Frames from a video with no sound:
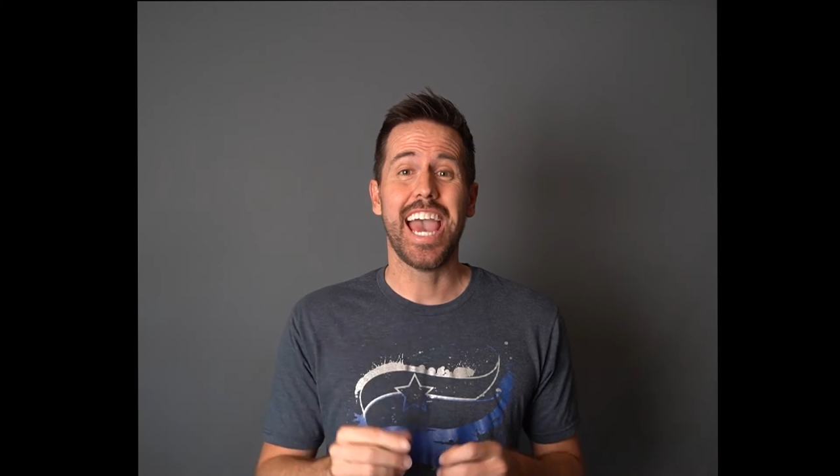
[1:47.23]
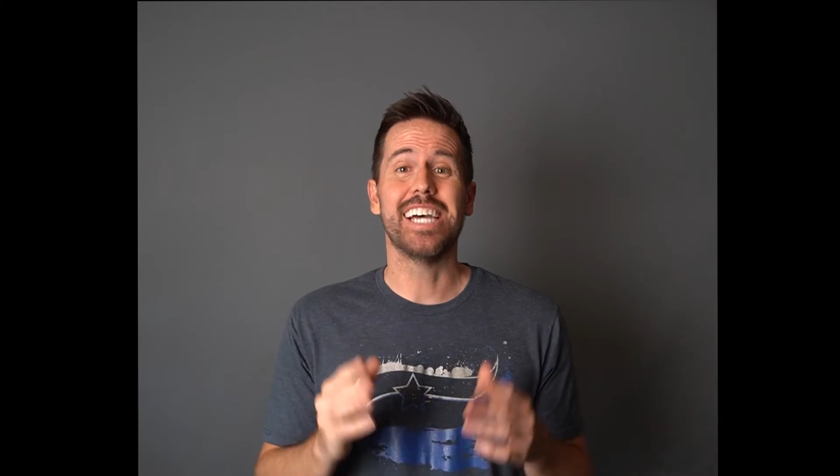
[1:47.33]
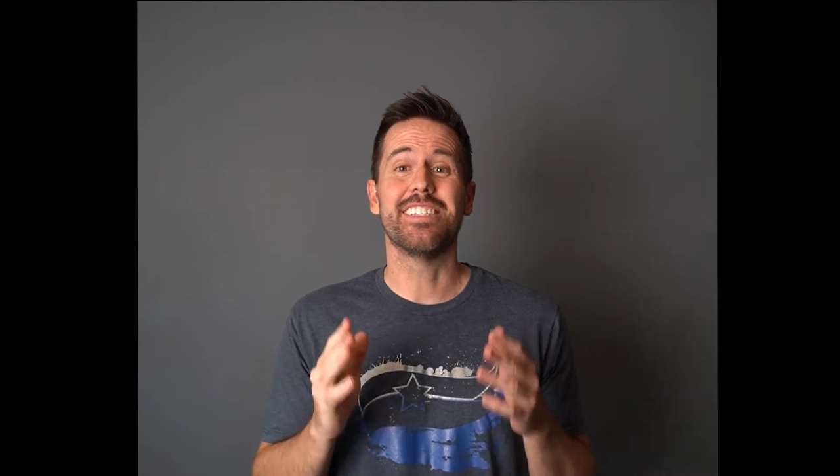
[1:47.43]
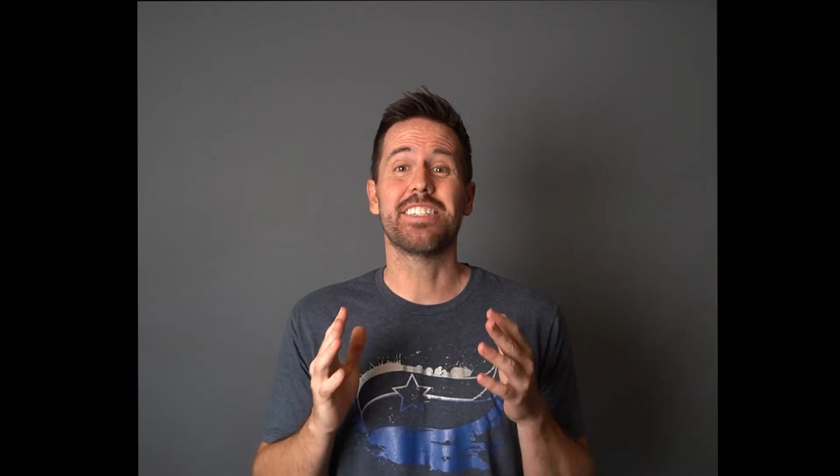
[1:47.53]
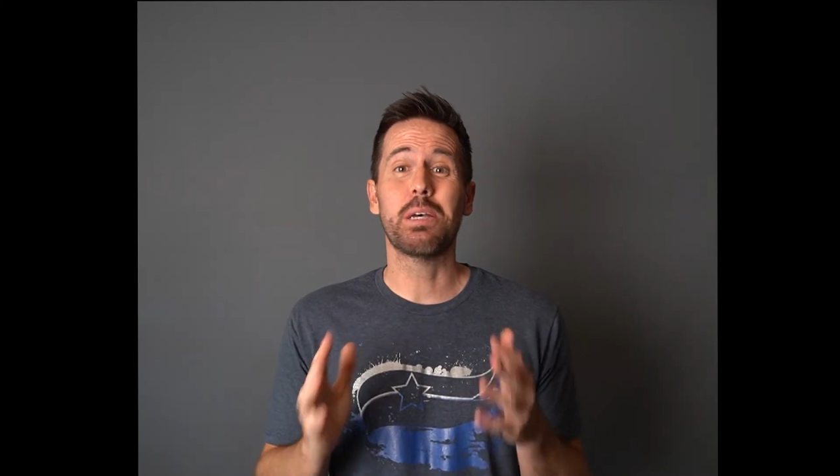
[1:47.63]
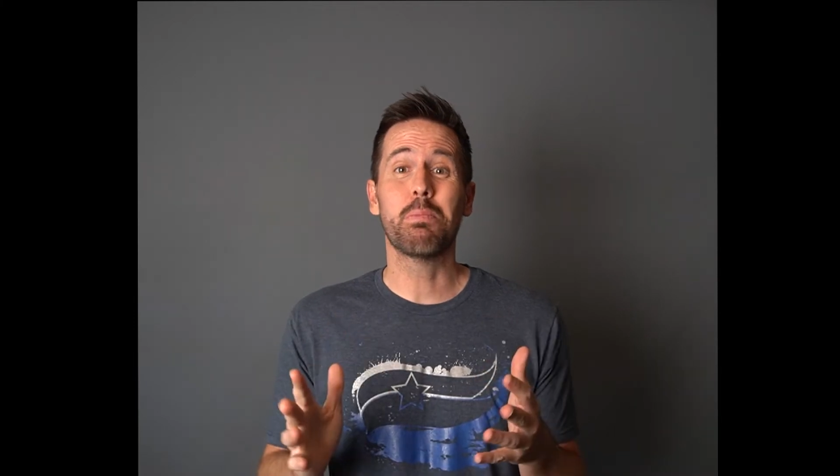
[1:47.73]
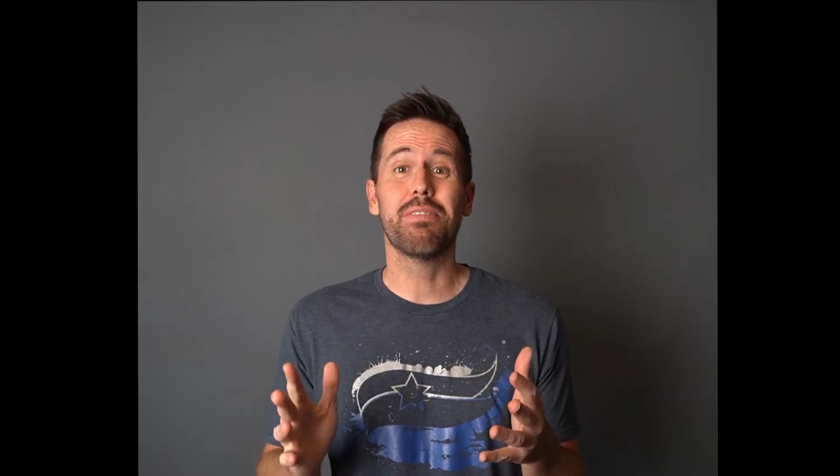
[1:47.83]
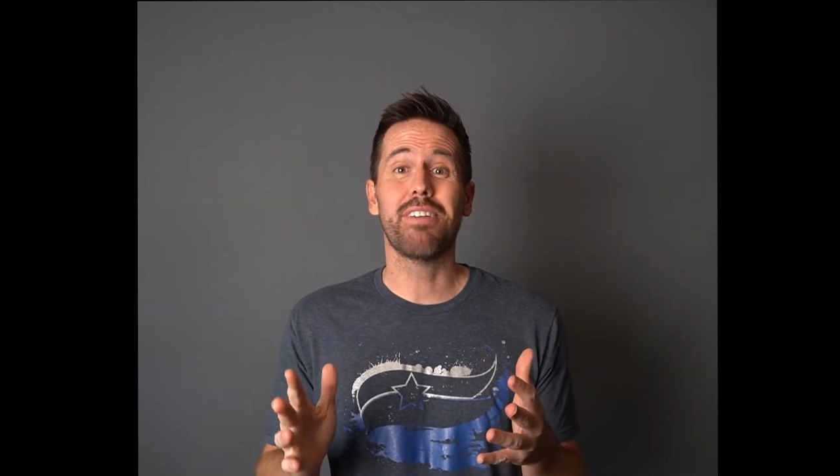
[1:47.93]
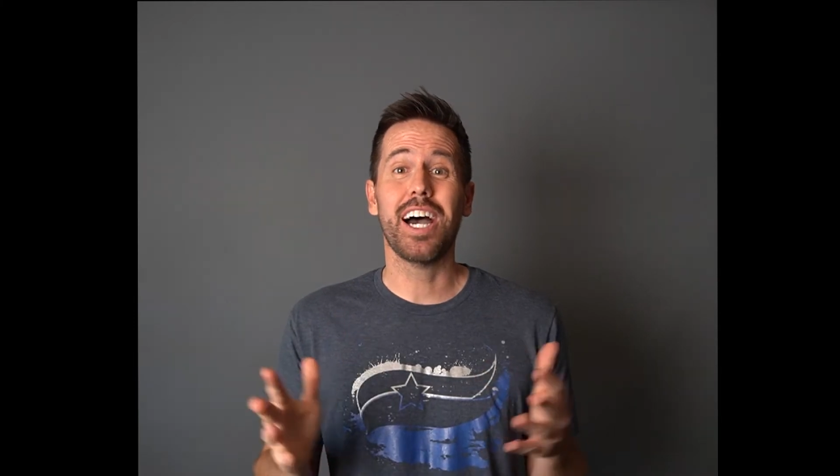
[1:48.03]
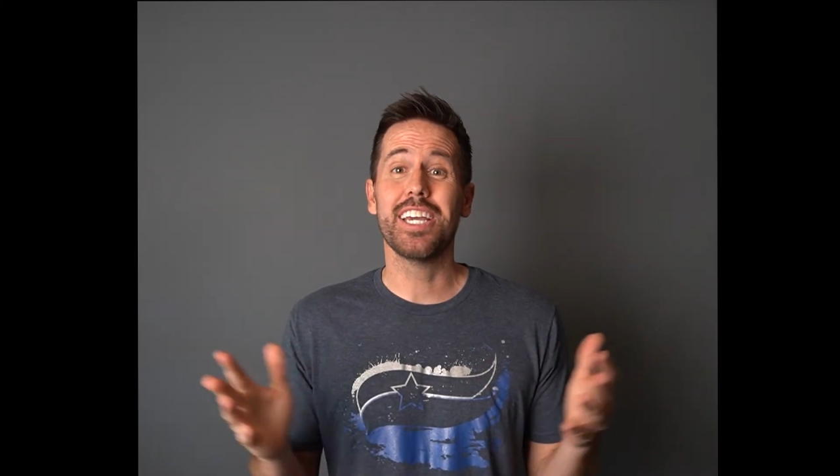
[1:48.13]
and
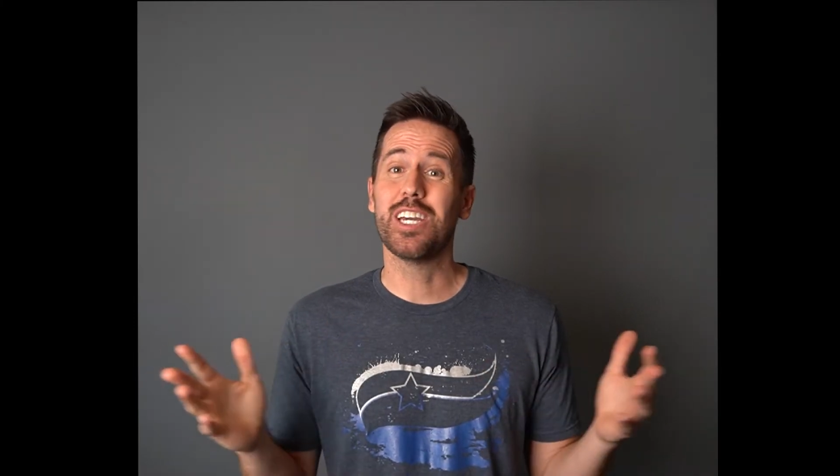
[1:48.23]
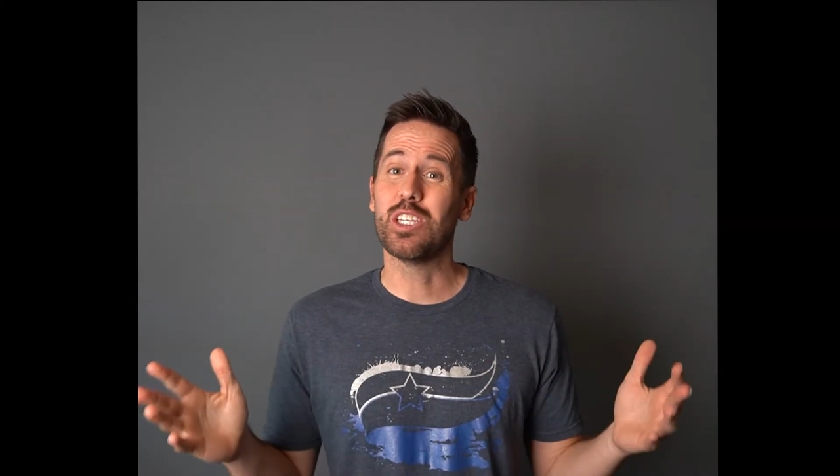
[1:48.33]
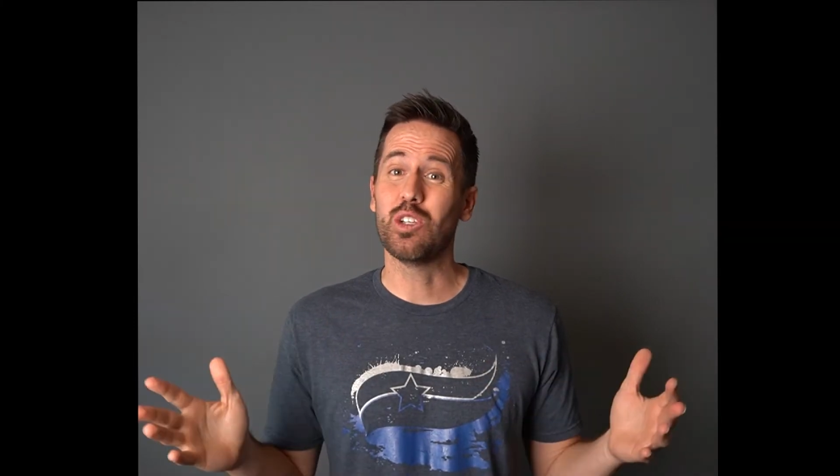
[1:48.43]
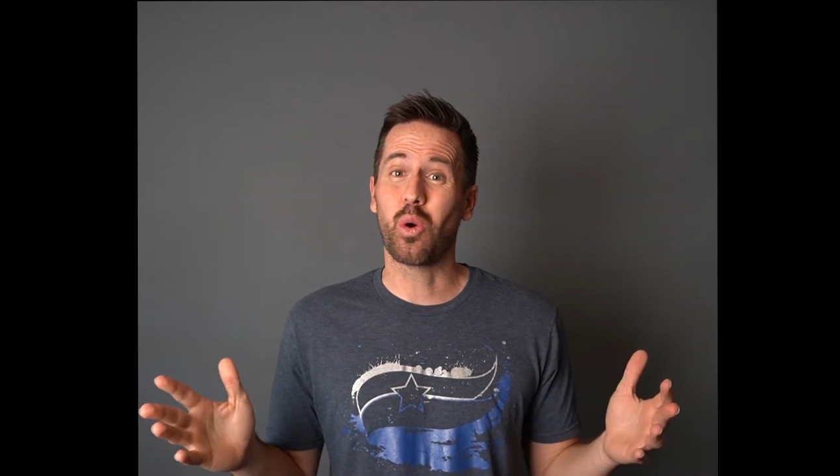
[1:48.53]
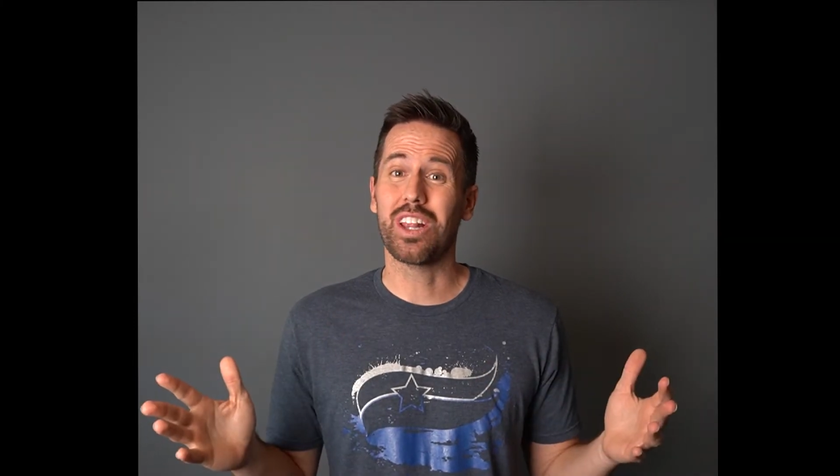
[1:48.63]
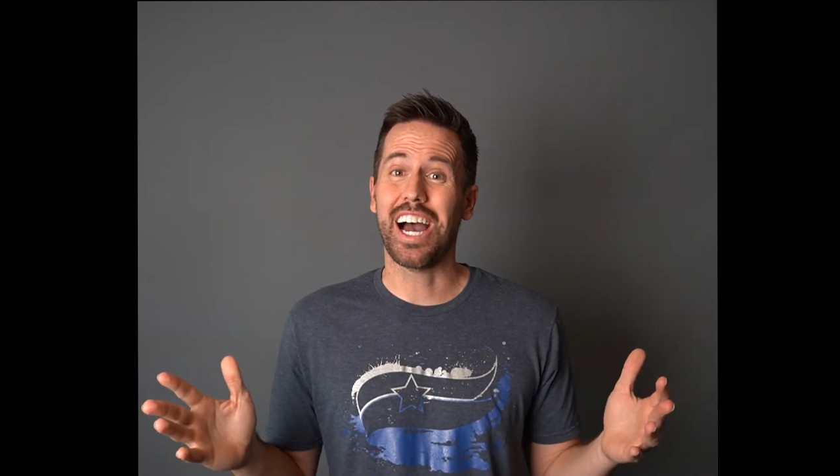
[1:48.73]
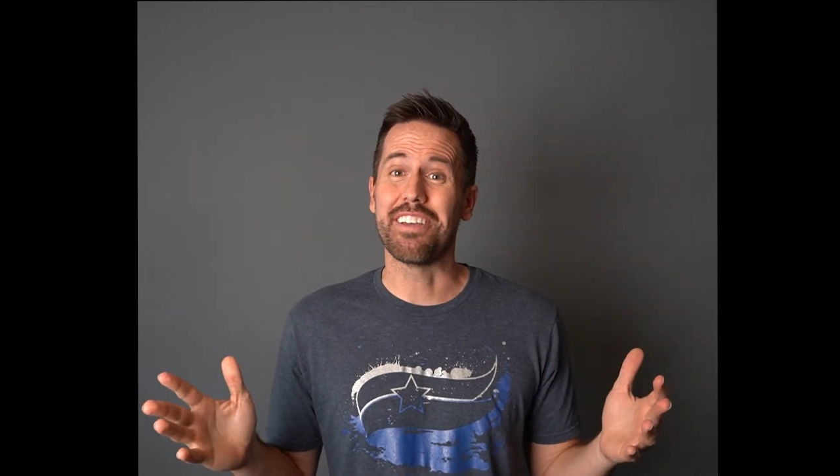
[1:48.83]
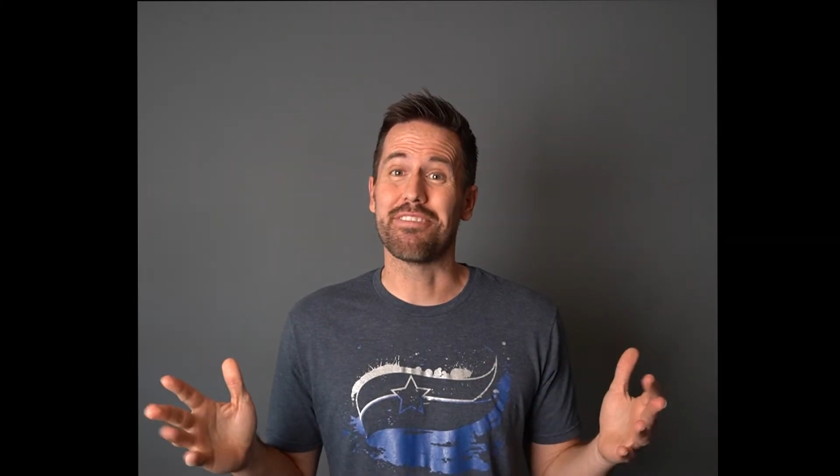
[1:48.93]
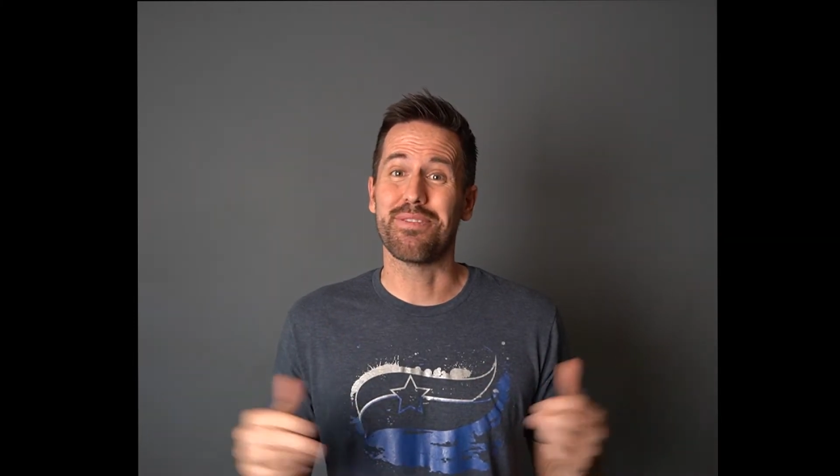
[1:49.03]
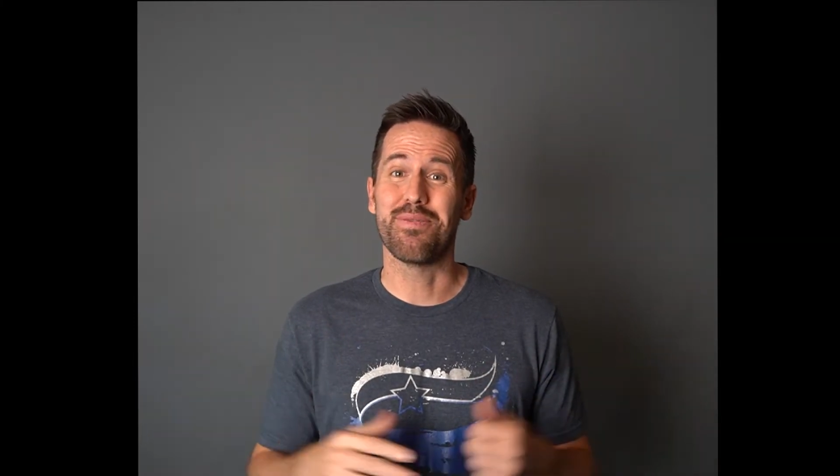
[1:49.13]
simplify your
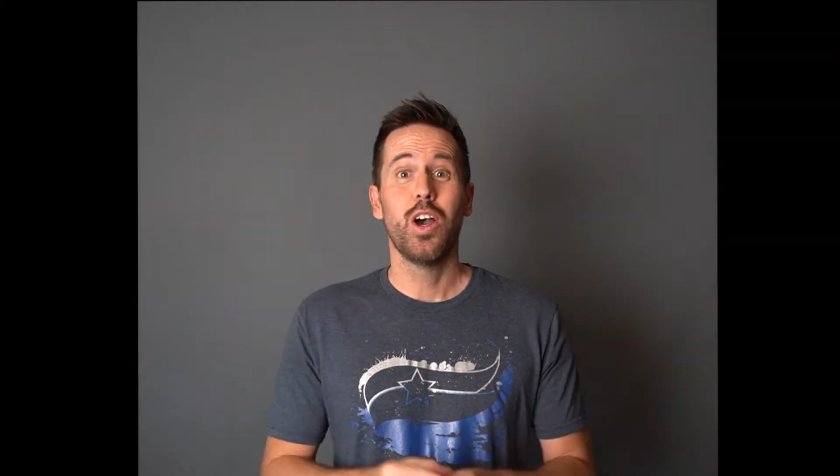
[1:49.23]
life.